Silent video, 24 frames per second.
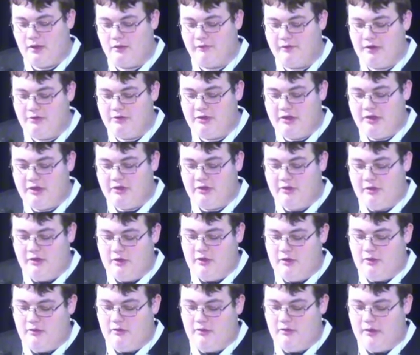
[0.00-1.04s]
Around a year
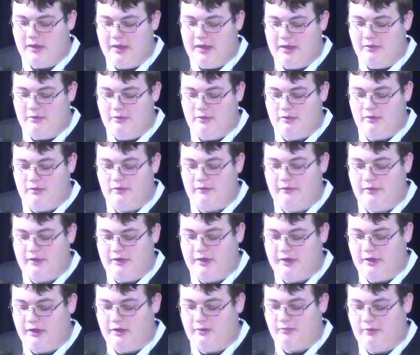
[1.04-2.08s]
ago, I was in a
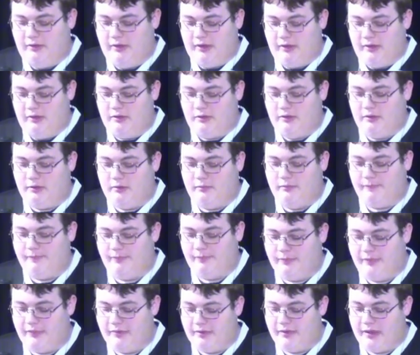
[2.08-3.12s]
really dark place.
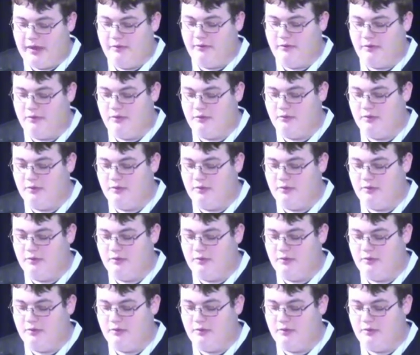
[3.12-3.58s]
I was